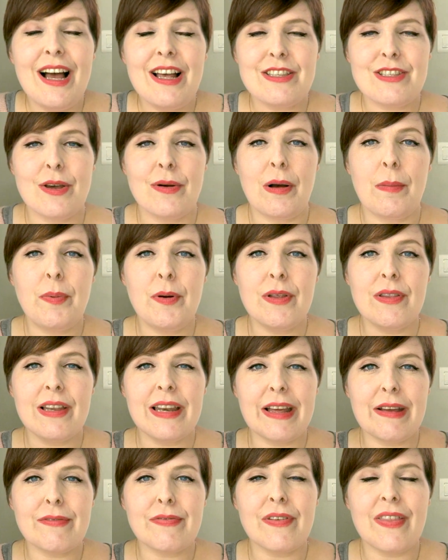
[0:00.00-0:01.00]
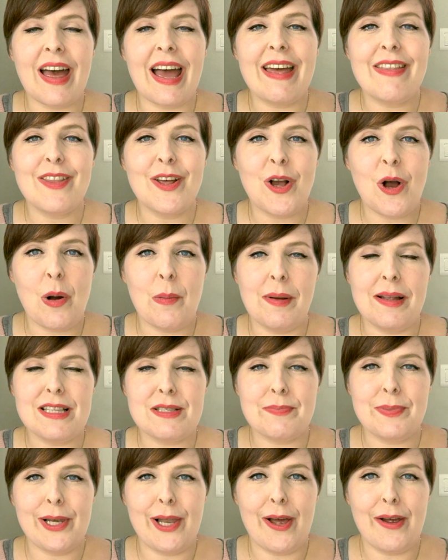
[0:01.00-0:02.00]
So I'll put the link for that in the
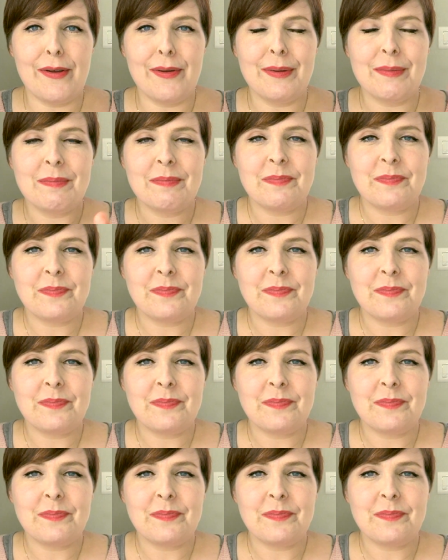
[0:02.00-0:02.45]
comments below.